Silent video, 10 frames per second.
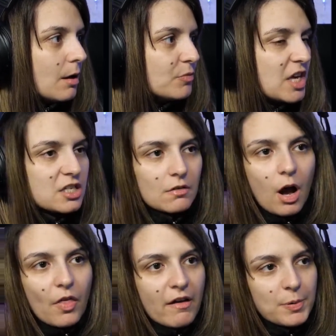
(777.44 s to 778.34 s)
These are
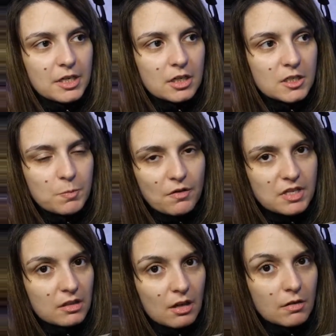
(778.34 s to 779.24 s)
all their opinion,
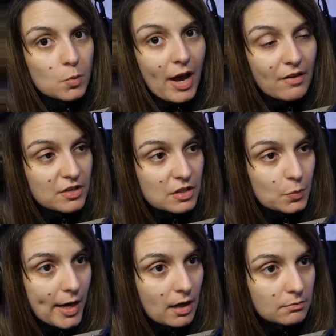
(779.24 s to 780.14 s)
conspiracy theories, whatever's as
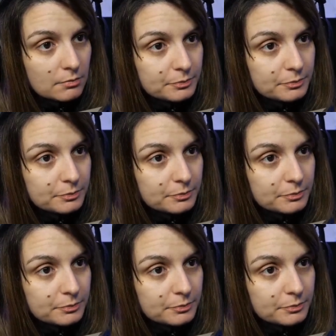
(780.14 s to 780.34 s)
well.